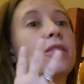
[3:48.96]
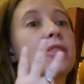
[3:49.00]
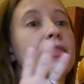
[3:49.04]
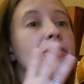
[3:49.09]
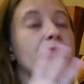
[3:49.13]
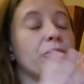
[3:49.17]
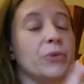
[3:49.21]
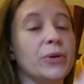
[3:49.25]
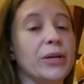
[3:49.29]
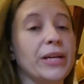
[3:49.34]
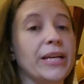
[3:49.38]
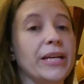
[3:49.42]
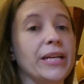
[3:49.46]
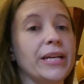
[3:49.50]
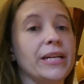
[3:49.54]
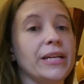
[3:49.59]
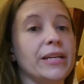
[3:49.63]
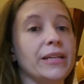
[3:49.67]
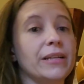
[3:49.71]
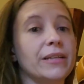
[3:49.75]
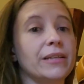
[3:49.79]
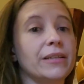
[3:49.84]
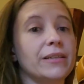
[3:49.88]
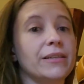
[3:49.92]
3.
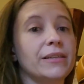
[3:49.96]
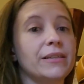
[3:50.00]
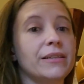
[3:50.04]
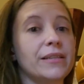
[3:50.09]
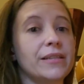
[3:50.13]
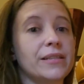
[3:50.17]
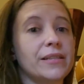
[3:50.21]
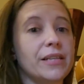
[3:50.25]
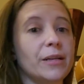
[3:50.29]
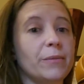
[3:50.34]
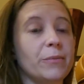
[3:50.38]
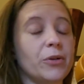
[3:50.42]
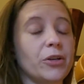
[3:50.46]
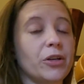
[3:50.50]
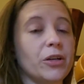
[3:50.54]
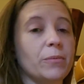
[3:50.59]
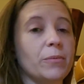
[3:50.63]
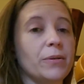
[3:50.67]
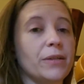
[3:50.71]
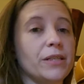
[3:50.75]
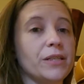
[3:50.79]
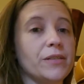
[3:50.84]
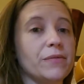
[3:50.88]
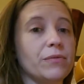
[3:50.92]
This time you're going to
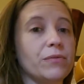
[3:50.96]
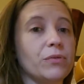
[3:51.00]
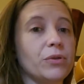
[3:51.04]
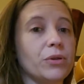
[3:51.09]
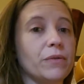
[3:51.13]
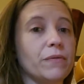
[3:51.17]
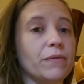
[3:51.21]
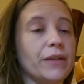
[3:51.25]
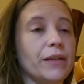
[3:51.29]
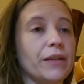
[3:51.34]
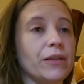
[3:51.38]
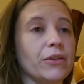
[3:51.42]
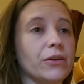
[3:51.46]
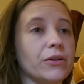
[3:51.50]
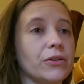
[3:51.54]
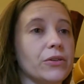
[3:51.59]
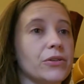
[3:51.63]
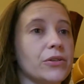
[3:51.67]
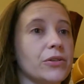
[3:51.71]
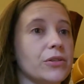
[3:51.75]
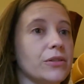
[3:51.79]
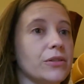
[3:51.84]
place 4 fingers